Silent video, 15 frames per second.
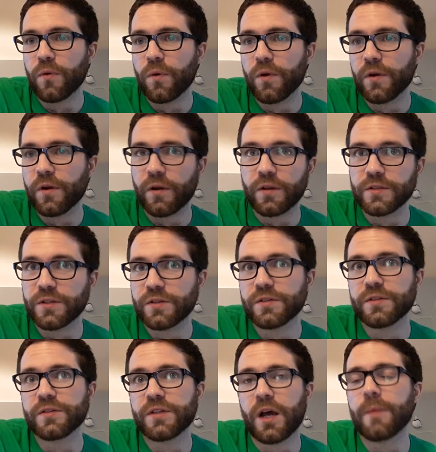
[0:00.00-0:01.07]
or a
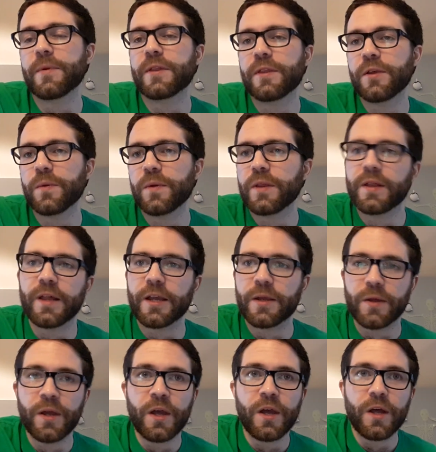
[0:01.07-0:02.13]
certain topic that you really
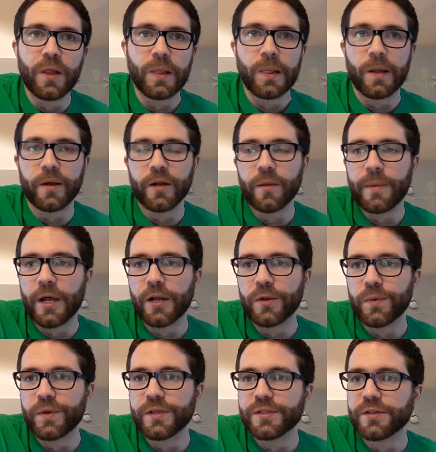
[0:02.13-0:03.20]
like learning about or
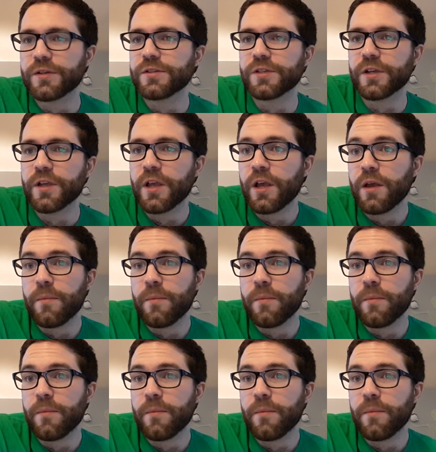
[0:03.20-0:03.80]
researching.